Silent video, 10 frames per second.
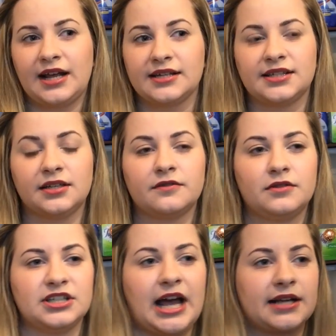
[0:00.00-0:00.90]
like I said,
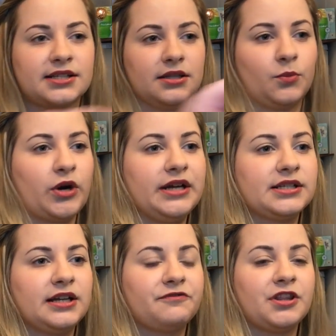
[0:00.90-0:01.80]
the tax and the
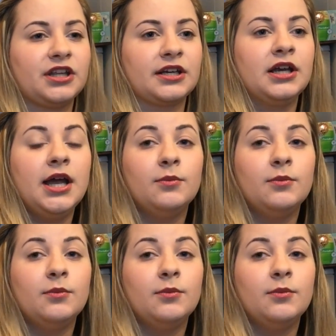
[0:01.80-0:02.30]
price and everything,